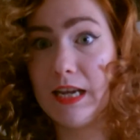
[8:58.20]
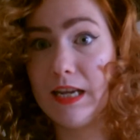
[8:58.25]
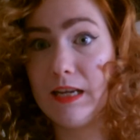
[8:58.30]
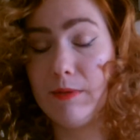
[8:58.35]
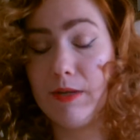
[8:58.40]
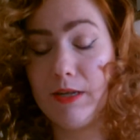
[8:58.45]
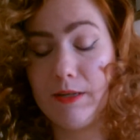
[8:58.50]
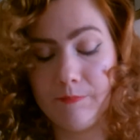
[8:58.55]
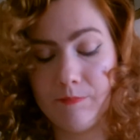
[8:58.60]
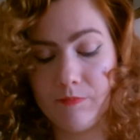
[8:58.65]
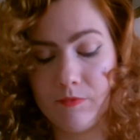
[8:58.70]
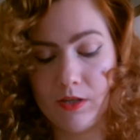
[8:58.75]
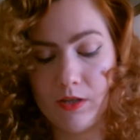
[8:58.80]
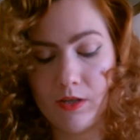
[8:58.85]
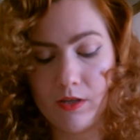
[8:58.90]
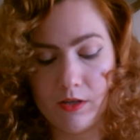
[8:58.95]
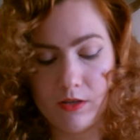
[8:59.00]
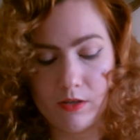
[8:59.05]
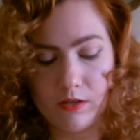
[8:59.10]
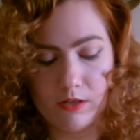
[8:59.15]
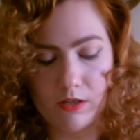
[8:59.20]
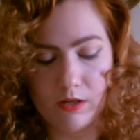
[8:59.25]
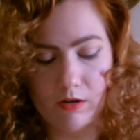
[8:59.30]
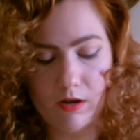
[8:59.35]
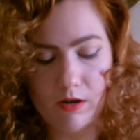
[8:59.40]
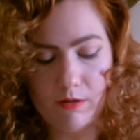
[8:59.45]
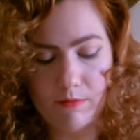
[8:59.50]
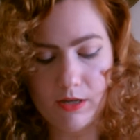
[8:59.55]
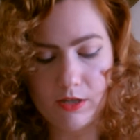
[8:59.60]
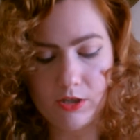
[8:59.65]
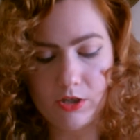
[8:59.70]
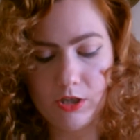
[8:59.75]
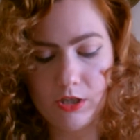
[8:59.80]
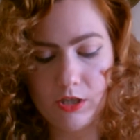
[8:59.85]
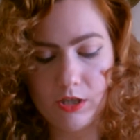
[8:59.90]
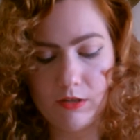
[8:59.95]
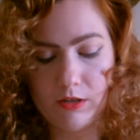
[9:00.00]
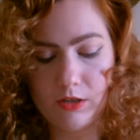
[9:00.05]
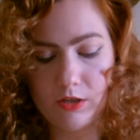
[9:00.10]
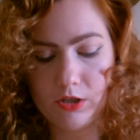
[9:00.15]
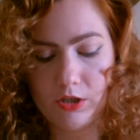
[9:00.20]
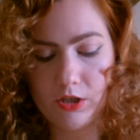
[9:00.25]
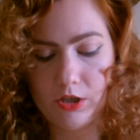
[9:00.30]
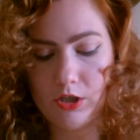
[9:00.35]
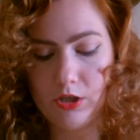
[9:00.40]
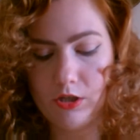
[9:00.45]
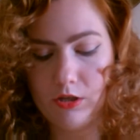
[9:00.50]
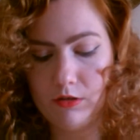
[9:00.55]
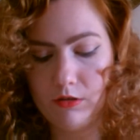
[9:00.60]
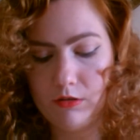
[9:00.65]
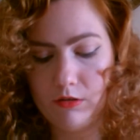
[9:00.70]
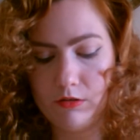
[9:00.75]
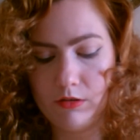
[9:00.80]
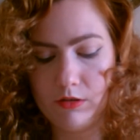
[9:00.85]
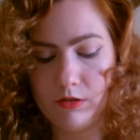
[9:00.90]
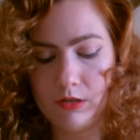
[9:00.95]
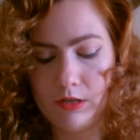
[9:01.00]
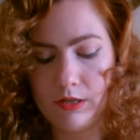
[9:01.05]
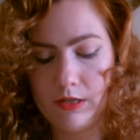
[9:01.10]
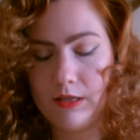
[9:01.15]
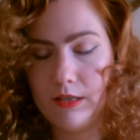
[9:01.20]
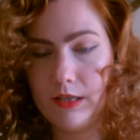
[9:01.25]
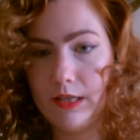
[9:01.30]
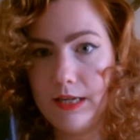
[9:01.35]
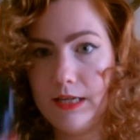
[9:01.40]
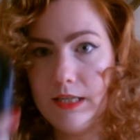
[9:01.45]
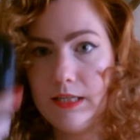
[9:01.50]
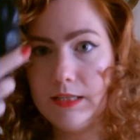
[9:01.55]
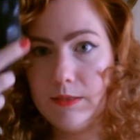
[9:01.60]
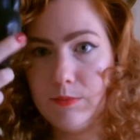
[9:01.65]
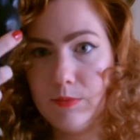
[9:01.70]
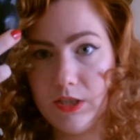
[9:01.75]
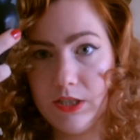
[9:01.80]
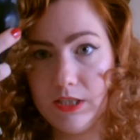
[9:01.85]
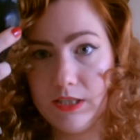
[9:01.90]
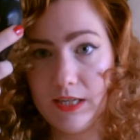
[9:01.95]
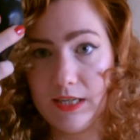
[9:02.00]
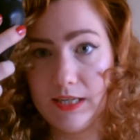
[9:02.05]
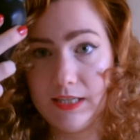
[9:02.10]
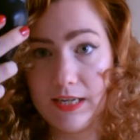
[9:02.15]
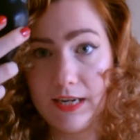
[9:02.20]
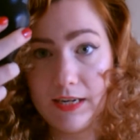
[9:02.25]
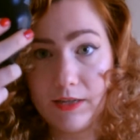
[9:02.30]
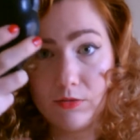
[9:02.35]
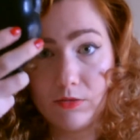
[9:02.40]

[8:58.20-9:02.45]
taming. So I'm actually going to use this, which is a